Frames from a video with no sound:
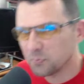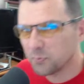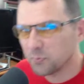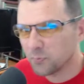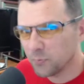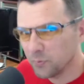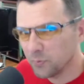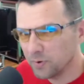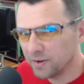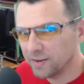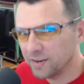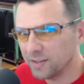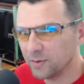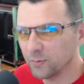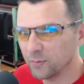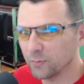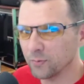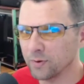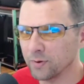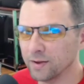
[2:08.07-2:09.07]

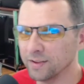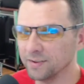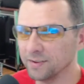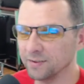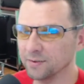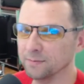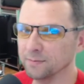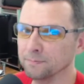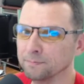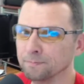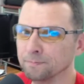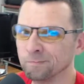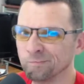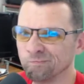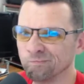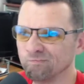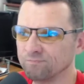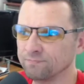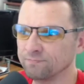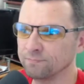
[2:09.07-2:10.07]
pretty random
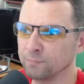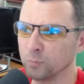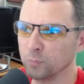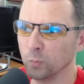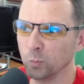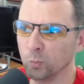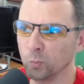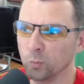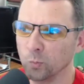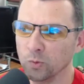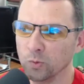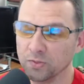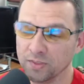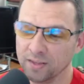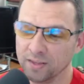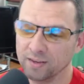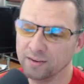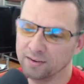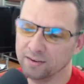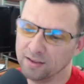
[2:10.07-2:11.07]

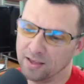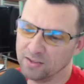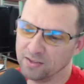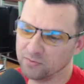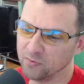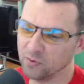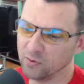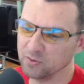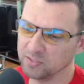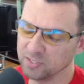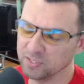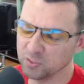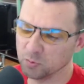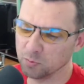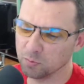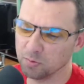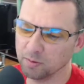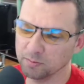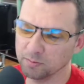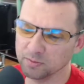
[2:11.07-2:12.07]
within, as far as these
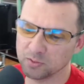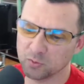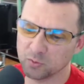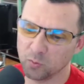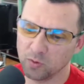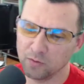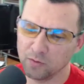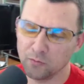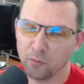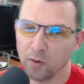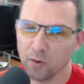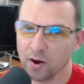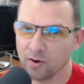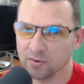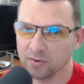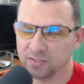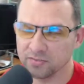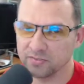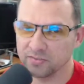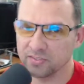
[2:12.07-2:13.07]
were published, 24
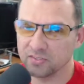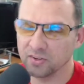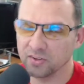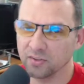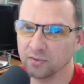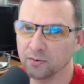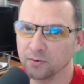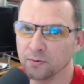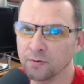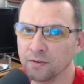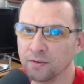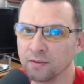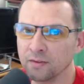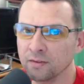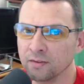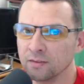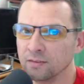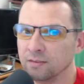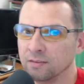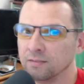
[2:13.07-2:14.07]
hours of each other,
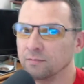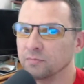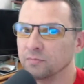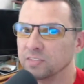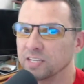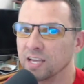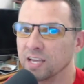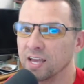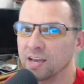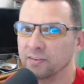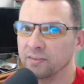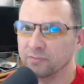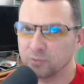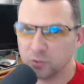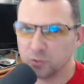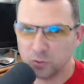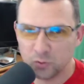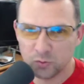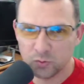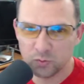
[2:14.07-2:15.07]
to
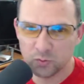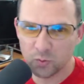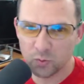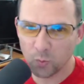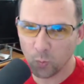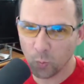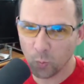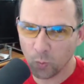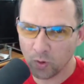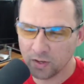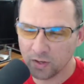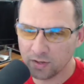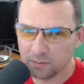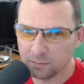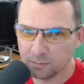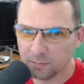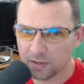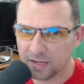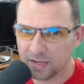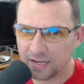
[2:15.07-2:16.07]
have two
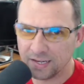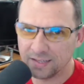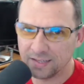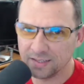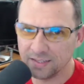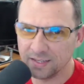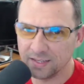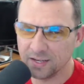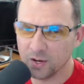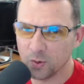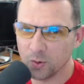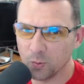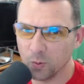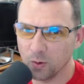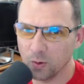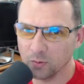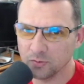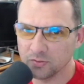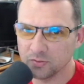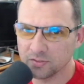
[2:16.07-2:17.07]
William McKinley
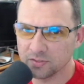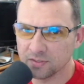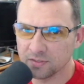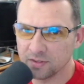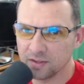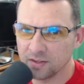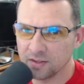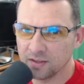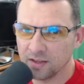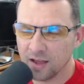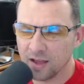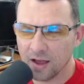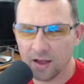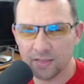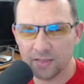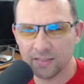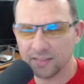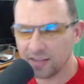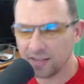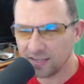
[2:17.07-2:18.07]
quotes.
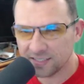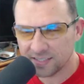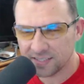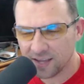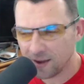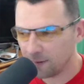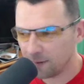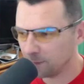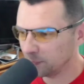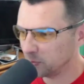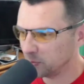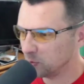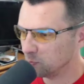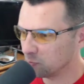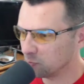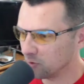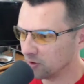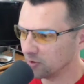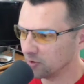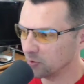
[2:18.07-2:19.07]
The last time
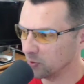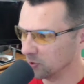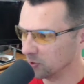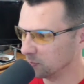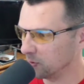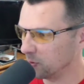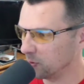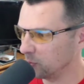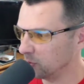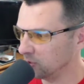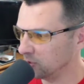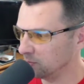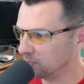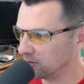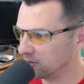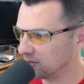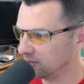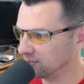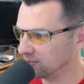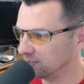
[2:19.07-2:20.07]
you probably heard about William
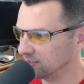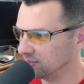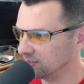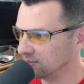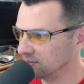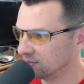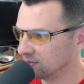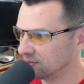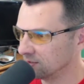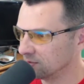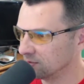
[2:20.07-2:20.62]
McKinley